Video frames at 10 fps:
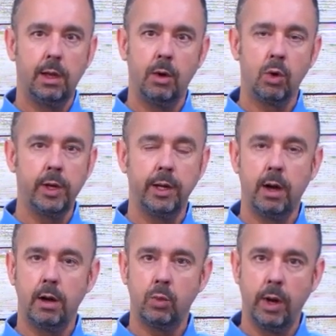uh, or you can
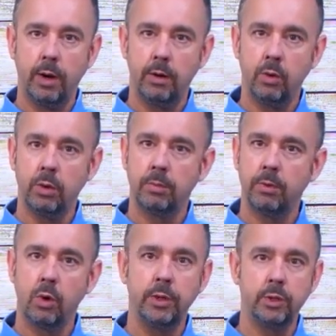hardwire it or,
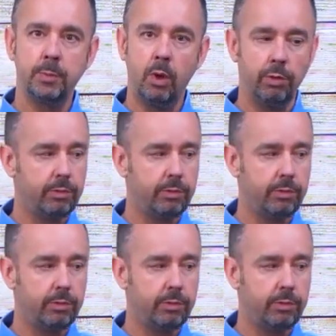or use both.